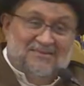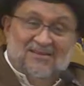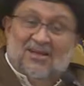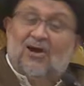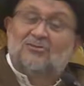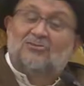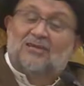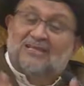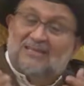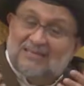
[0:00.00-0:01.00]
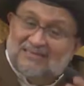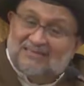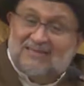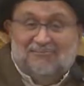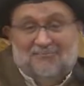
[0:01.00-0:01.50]
How you can kill
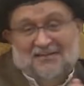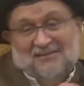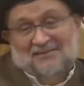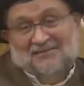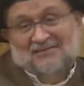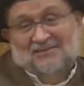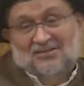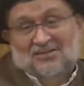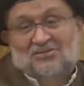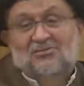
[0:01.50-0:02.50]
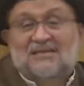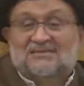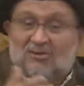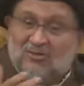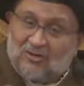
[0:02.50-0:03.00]
someone who has
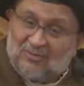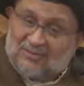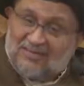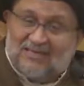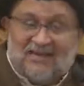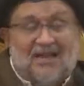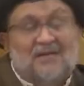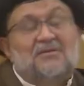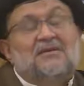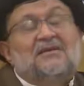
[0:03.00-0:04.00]
not committed a crime?